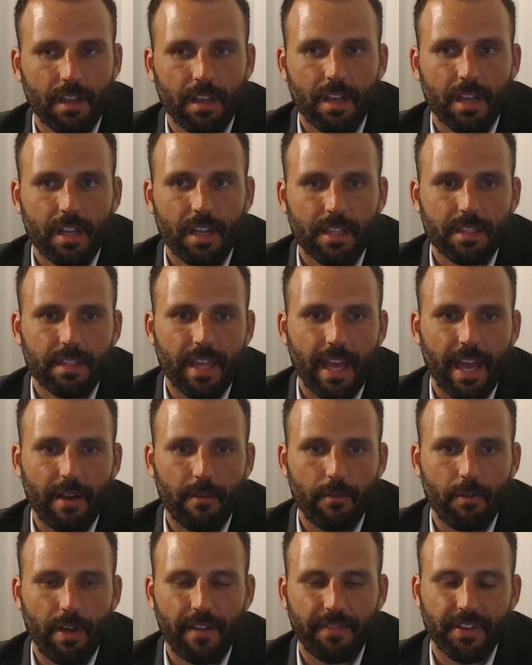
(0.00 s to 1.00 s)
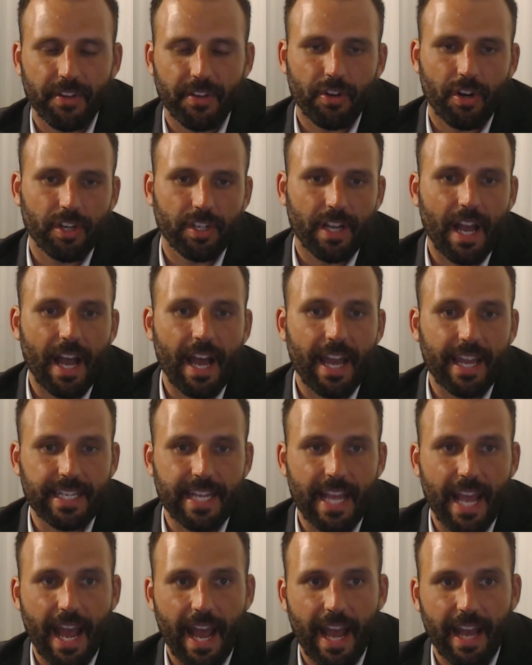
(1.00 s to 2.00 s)
that will have to charge a high
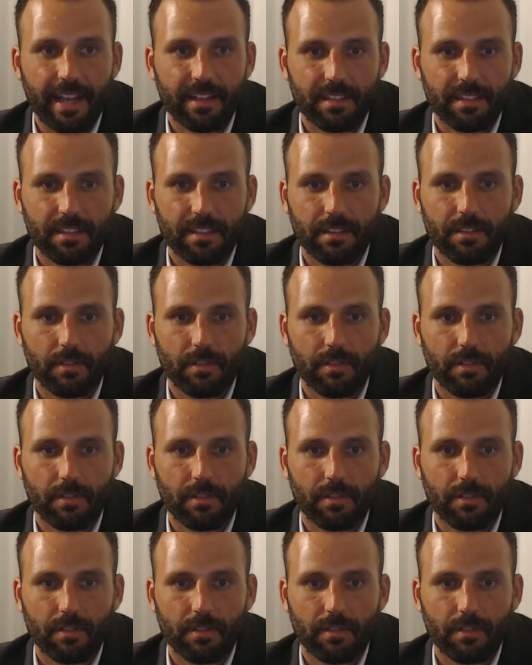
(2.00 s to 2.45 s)
tax,